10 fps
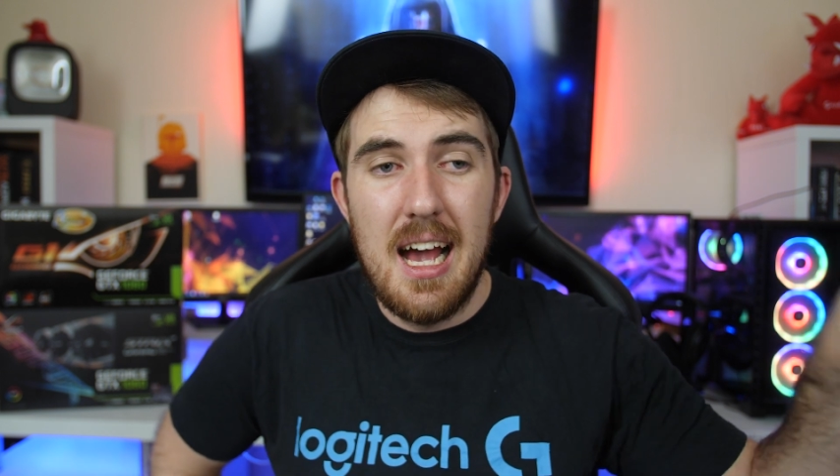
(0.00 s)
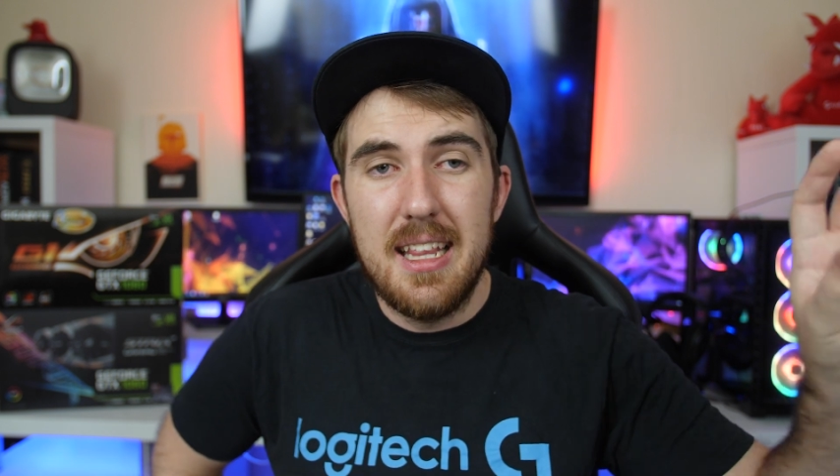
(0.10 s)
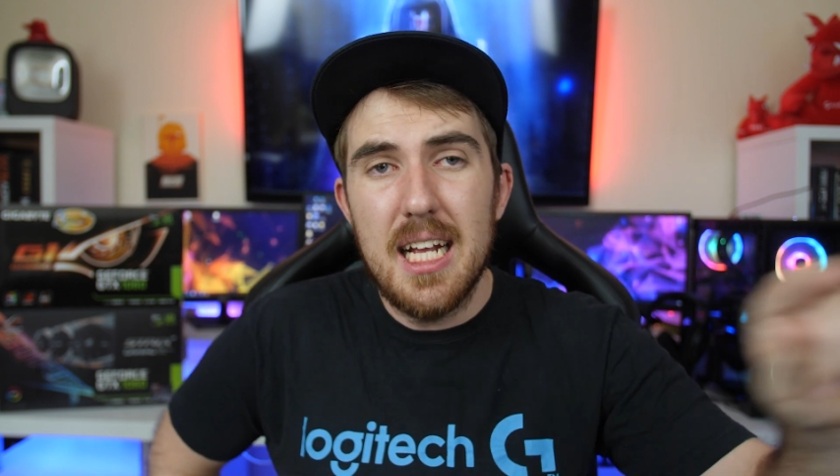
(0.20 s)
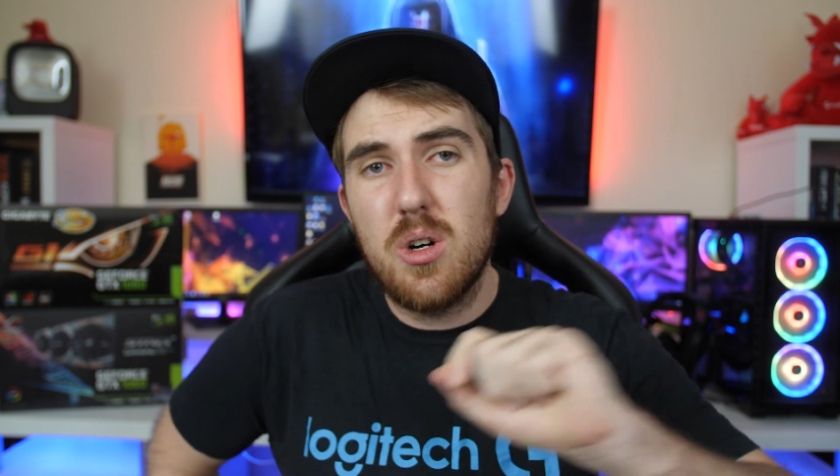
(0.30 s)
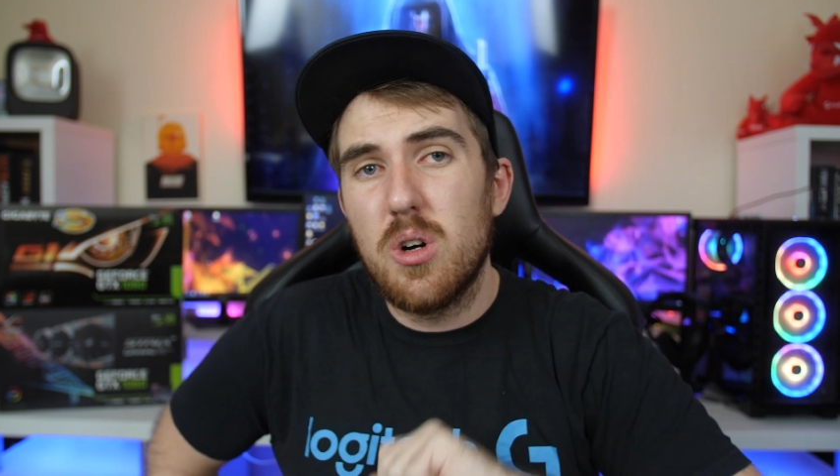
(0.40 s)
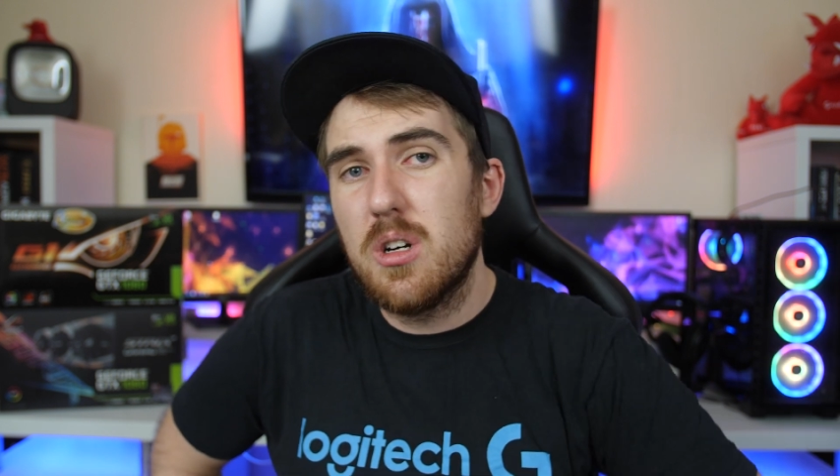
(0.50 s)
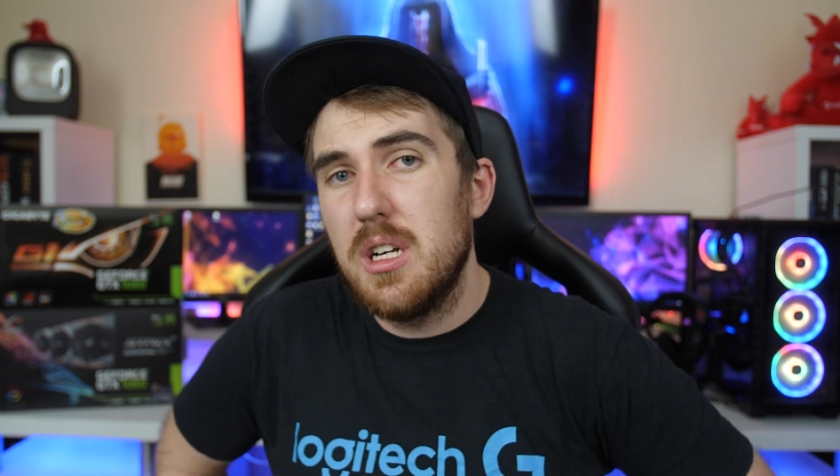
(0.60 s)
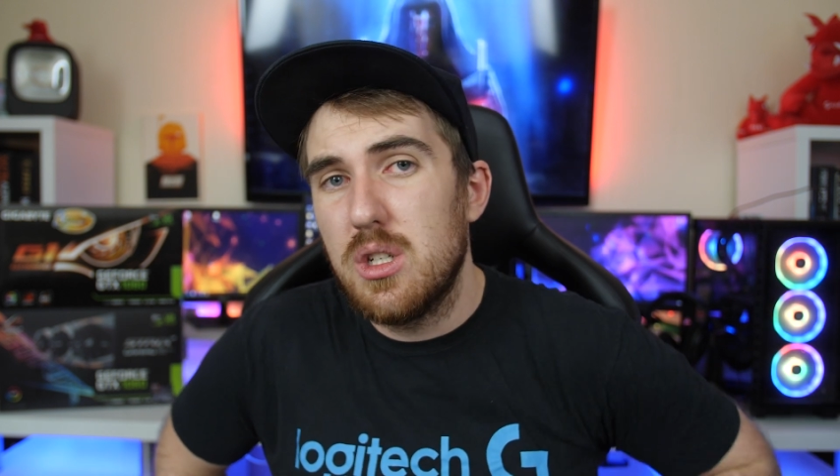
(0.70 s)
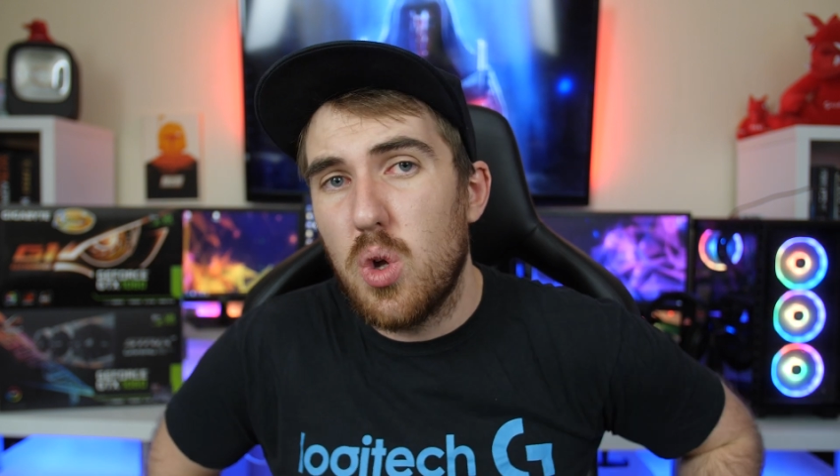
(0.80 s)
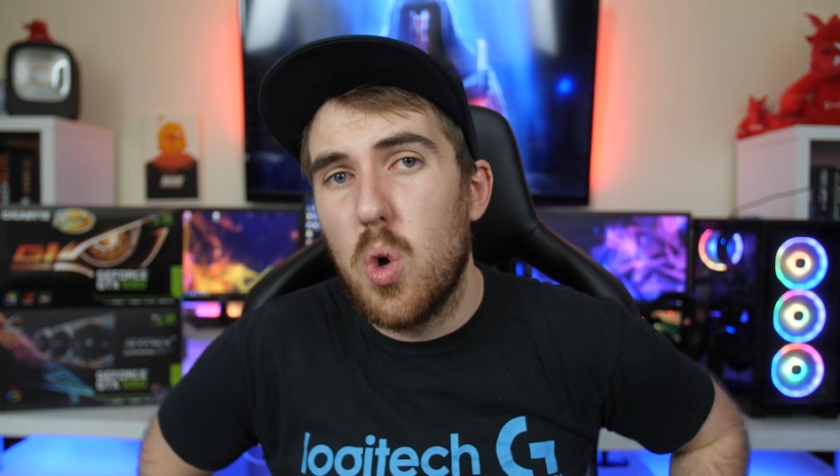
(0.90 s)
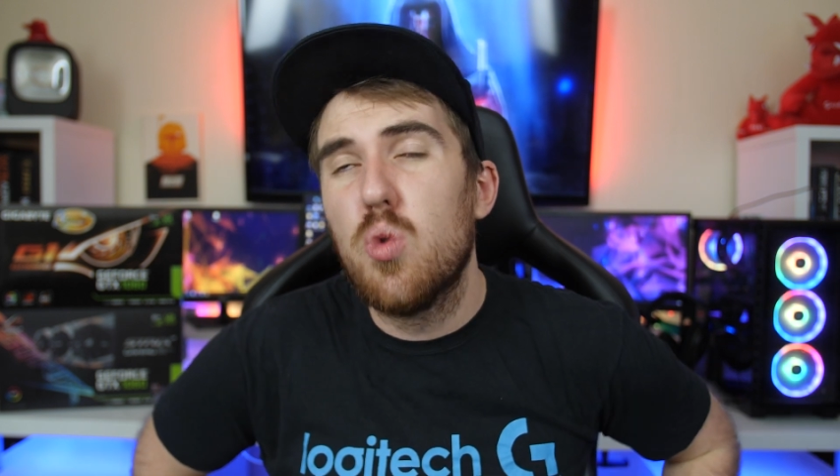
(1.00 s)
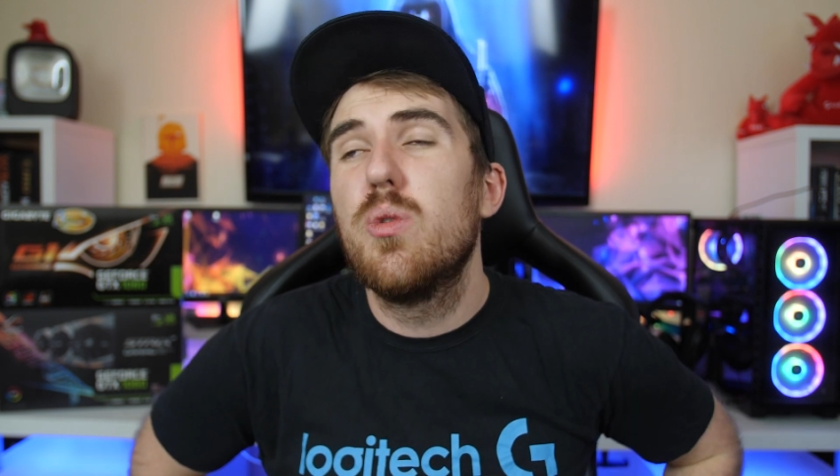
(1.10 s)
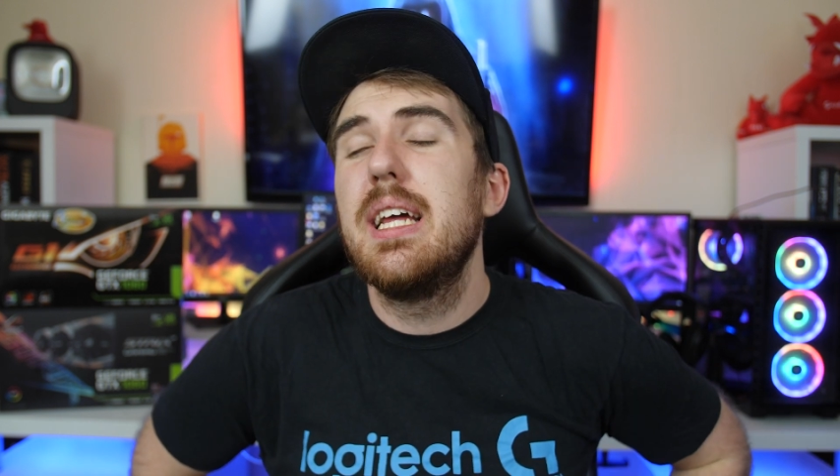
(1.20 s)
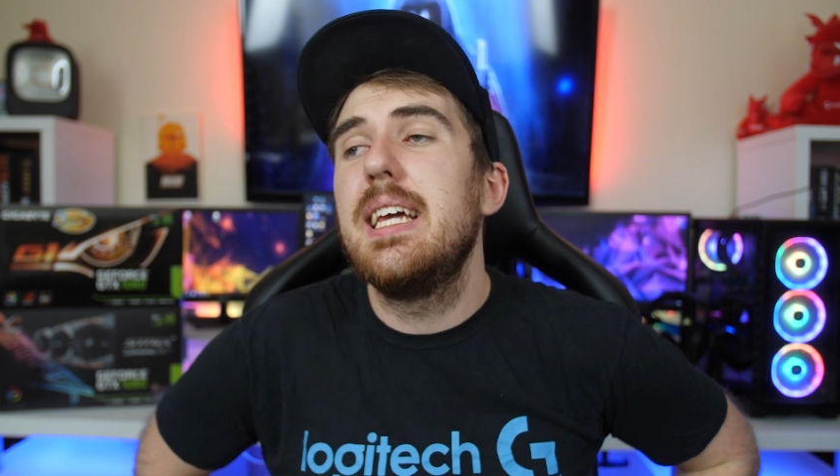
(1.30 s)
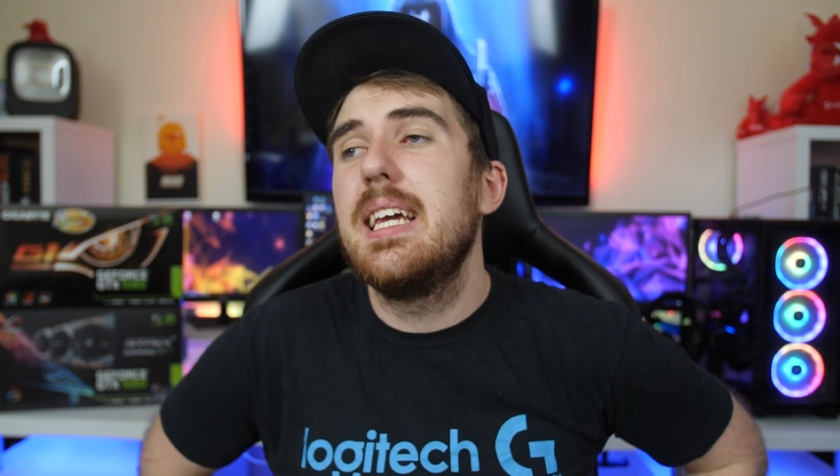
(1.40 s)
and that corridor is
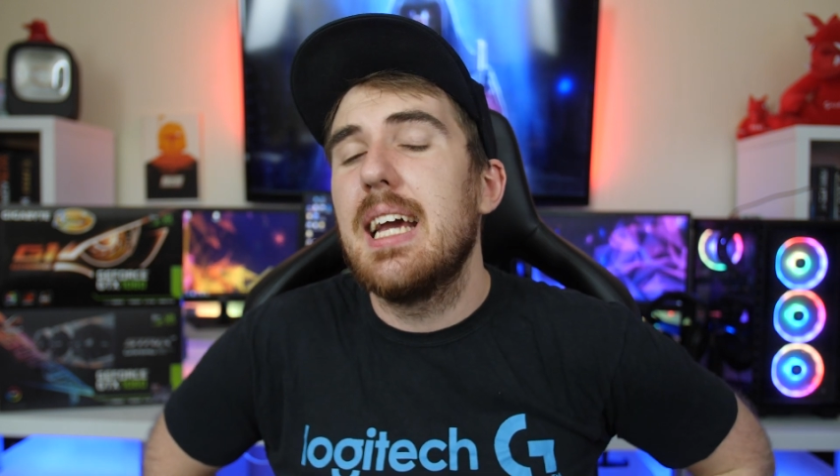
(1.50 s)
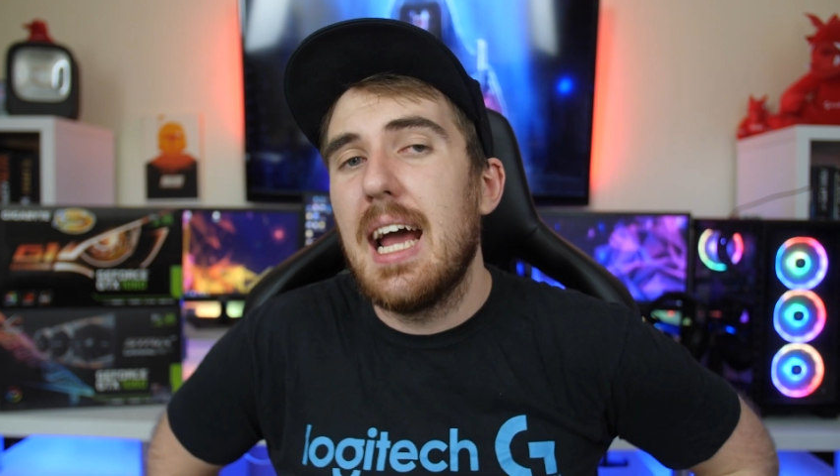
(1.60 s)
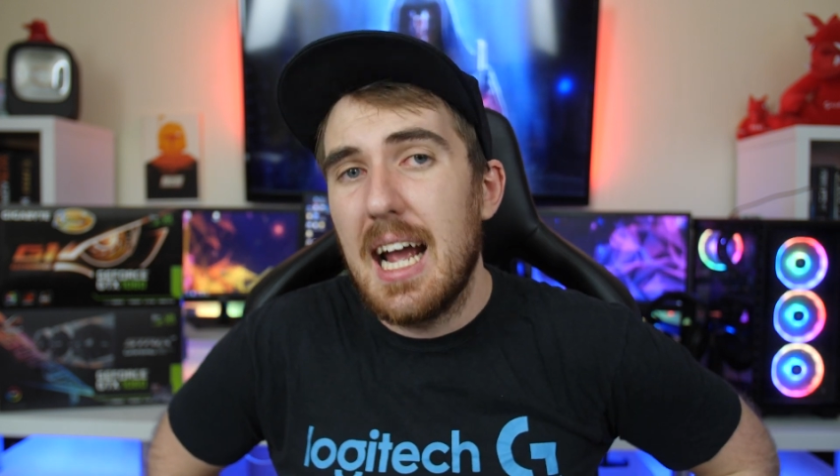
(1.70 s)
already